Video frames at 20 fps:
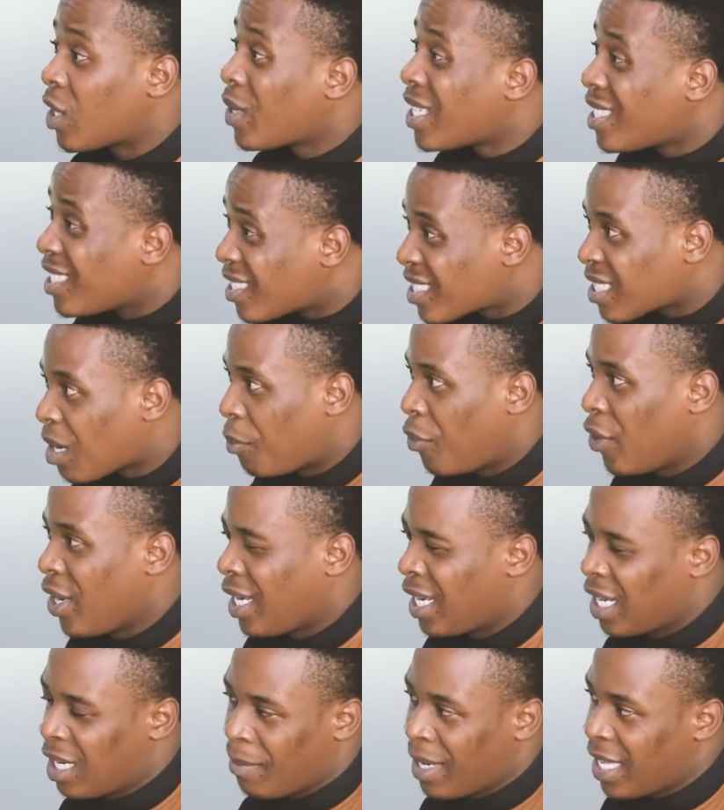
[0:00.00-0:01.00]
they were
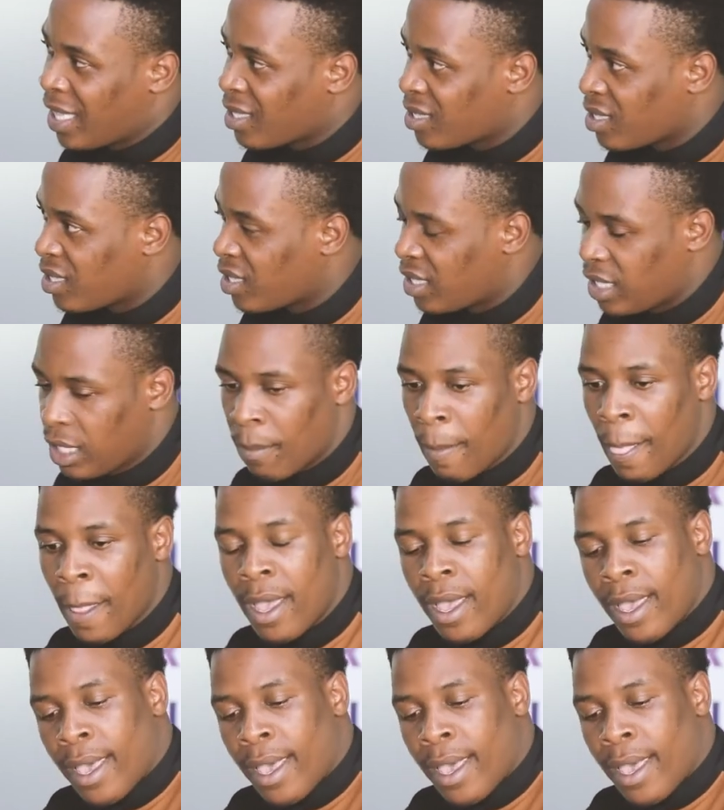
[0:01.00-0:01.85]
disappointed by the system.